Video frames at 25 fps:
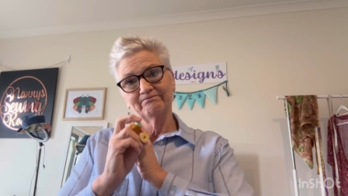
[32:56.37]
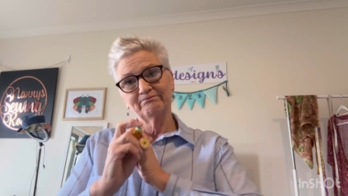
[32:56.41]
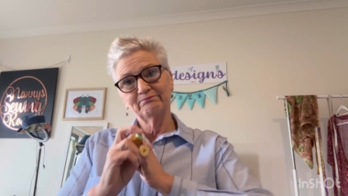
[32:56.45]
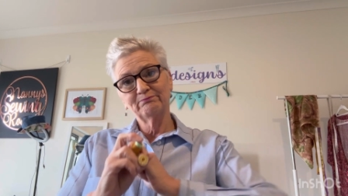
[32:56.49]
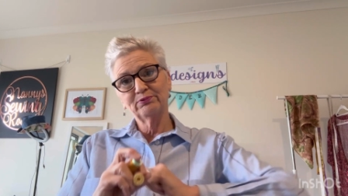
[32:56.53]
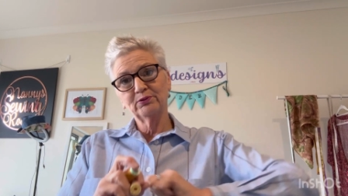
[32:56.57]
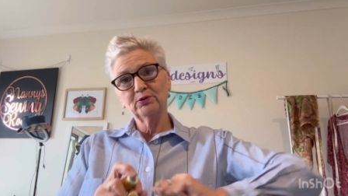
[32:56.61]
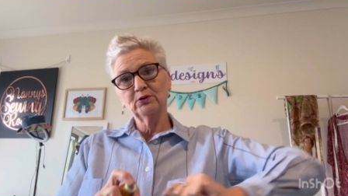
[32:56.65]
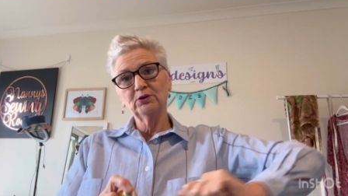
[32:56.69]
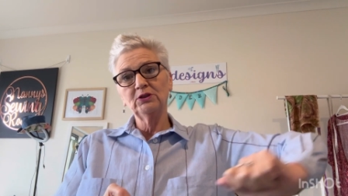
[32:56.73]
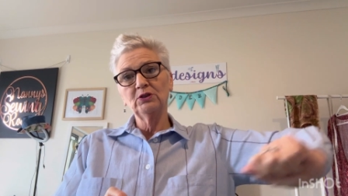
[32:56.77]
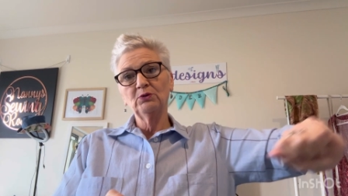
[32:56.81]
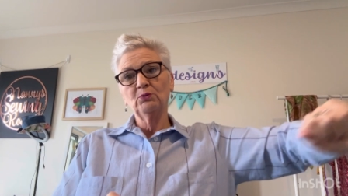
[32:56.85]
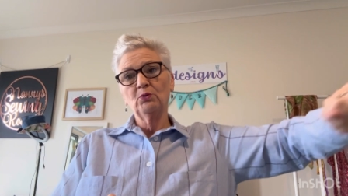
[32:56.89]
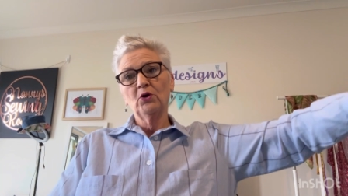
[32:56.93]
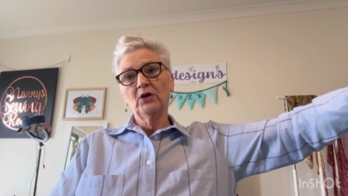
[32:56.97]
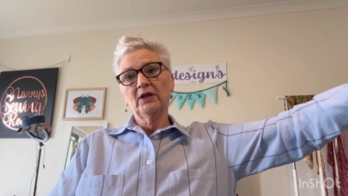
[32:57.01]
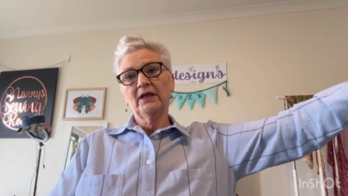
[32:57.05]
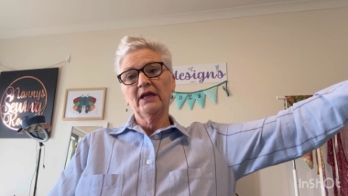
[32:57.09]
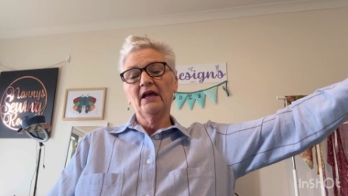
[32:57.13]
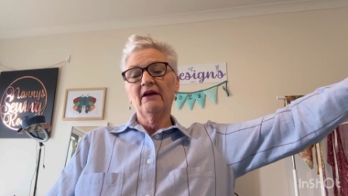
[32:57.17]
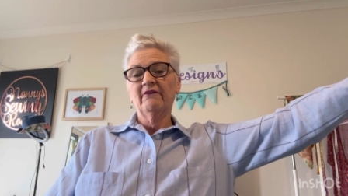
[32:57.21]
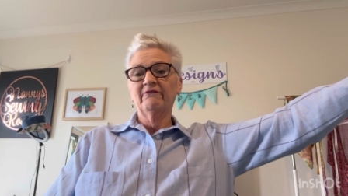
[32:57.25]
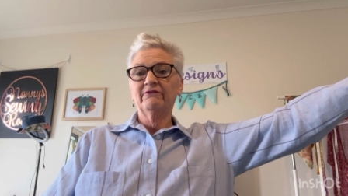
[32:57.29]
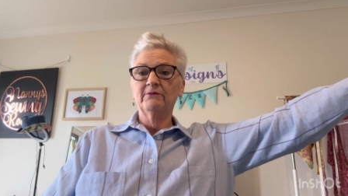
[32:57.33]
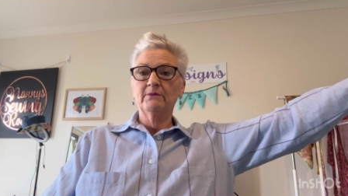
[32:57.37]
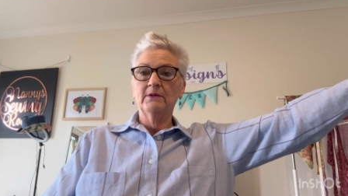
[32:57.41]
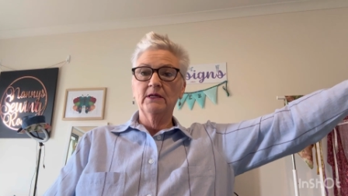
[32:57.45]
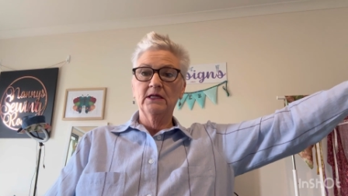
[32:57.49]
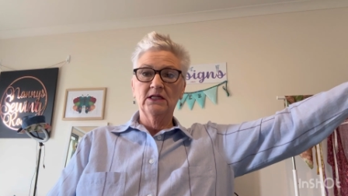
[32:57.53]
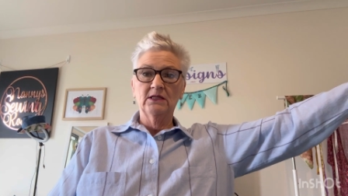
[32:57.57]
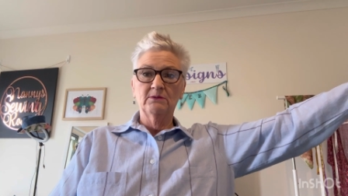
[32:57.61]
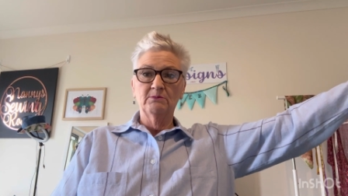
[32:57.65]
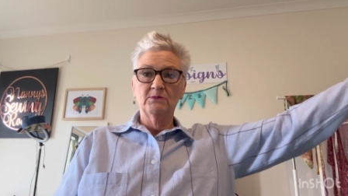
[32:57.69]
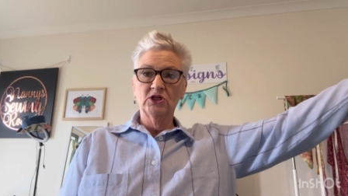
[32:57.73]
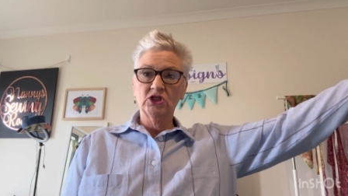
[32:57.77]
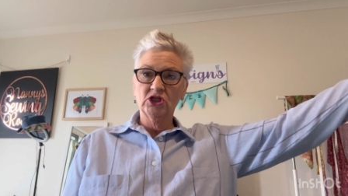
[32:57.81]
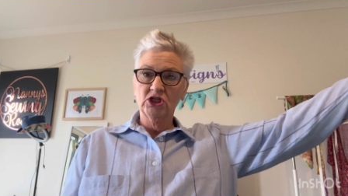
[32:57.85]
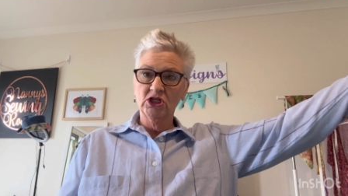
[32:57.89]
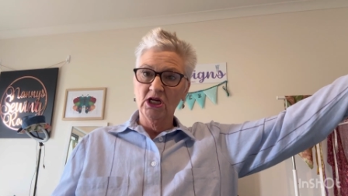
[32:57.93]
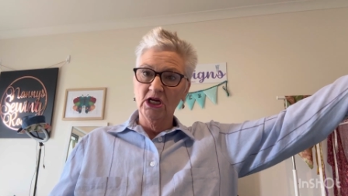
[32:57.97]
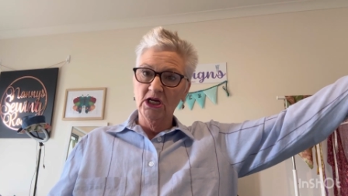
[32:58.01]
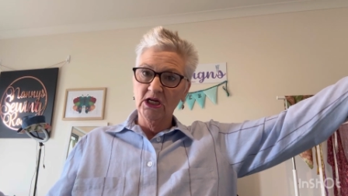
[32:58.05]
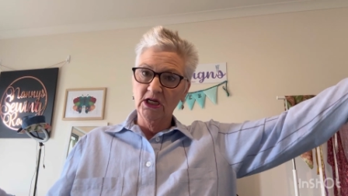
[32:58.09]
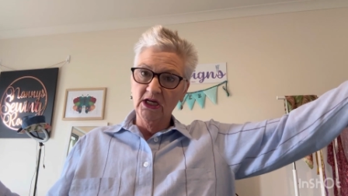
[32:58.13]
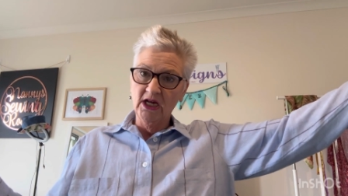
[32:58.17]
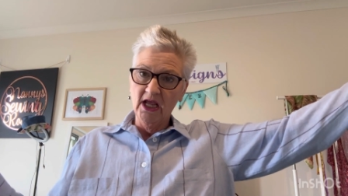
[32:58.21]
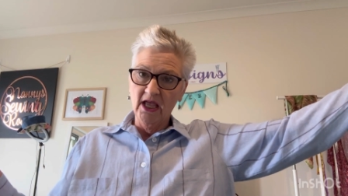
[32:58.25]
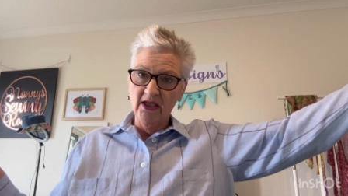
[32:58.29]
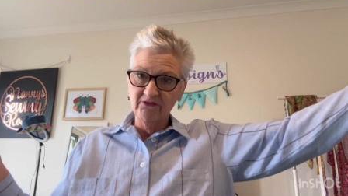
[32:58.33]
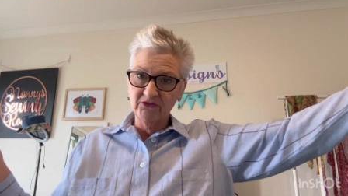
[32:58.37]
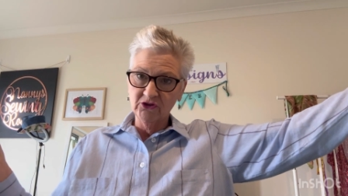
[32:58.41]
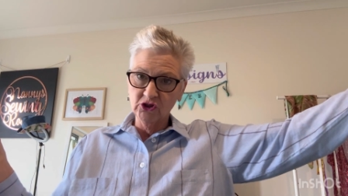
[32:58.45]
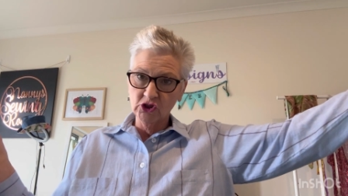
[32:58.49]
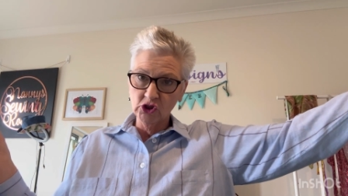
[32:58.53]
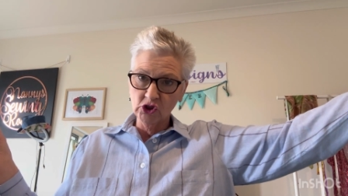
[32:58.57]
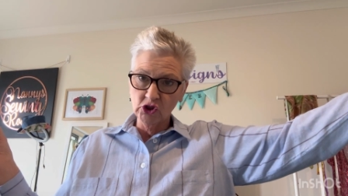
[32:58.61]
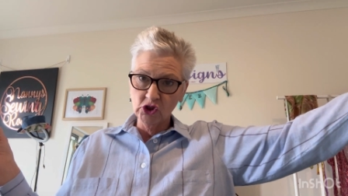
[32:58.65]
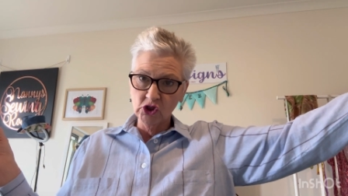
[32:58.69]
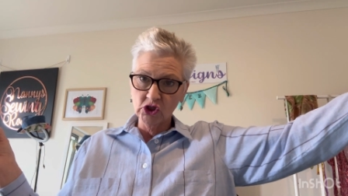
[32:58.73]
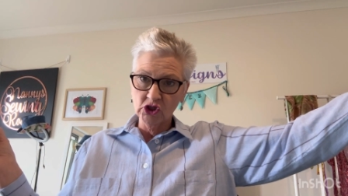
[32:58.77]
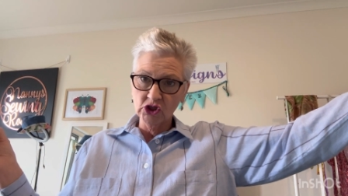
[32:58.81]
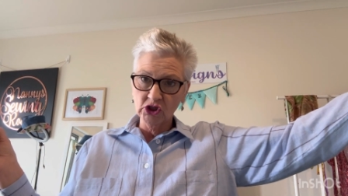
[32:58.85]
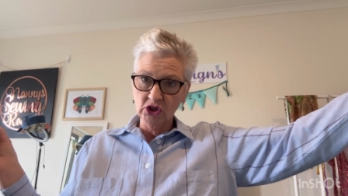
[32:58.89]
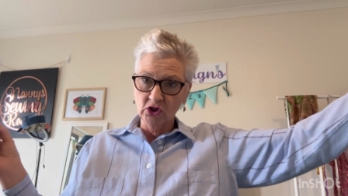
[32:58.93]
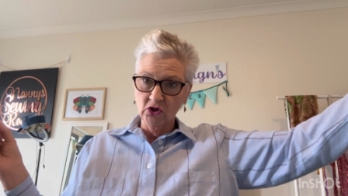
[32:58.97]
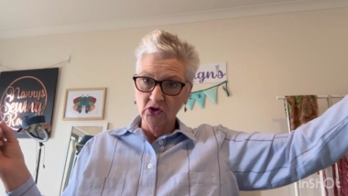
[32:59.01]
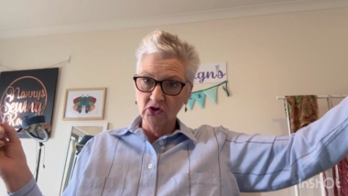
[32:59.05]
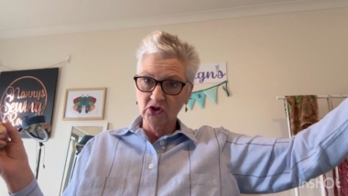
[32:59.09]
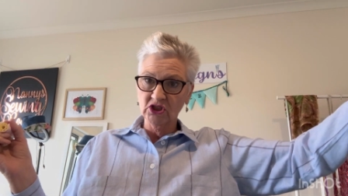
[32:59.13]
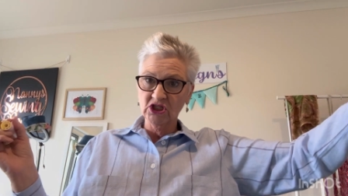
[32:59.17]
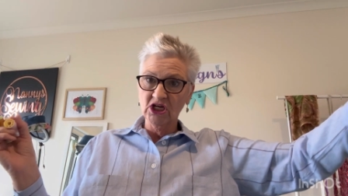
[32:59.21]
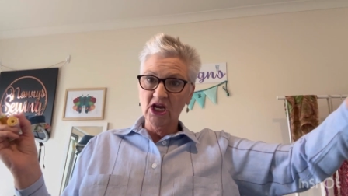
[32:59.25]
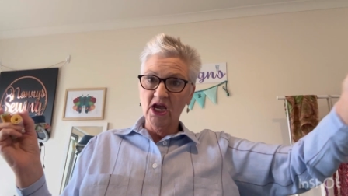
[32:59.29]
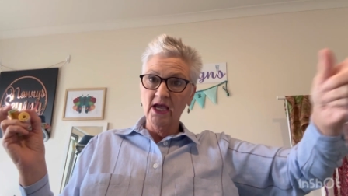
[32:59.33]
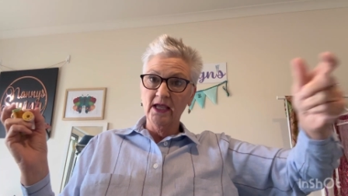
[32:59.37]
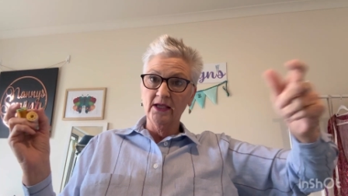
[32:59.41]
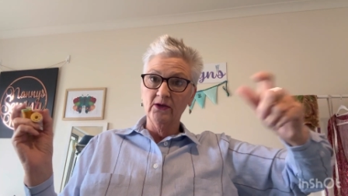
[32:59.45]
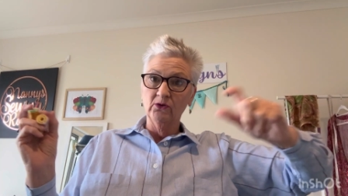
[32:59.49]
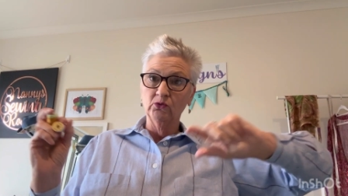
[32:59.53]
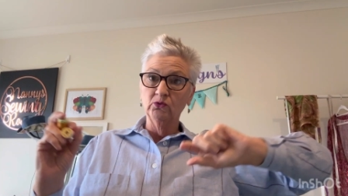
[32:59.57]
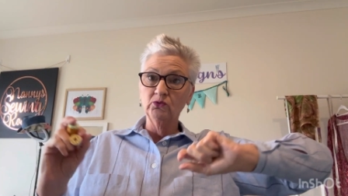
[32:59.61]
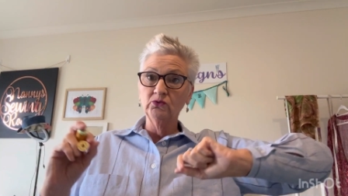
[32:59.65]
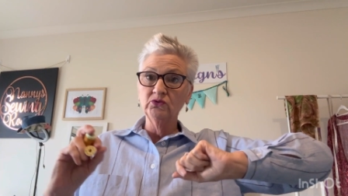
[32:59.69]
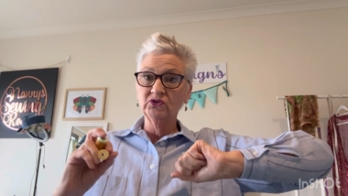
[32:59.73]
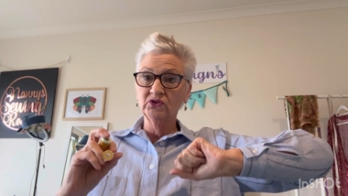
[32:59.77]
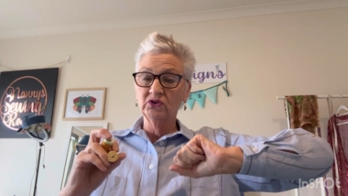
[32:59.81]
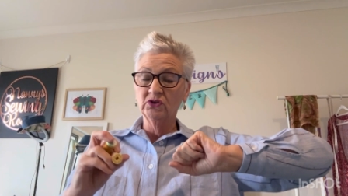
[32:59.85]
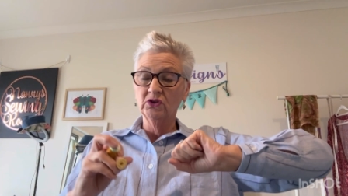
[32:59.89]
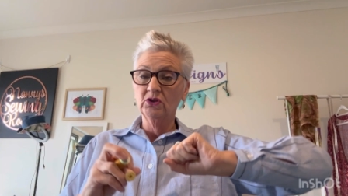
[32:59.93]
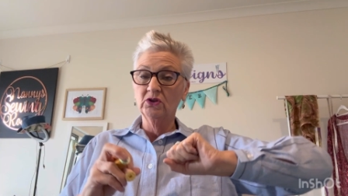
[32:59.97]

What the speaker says: pull your work out from under the machine and have huge long tails.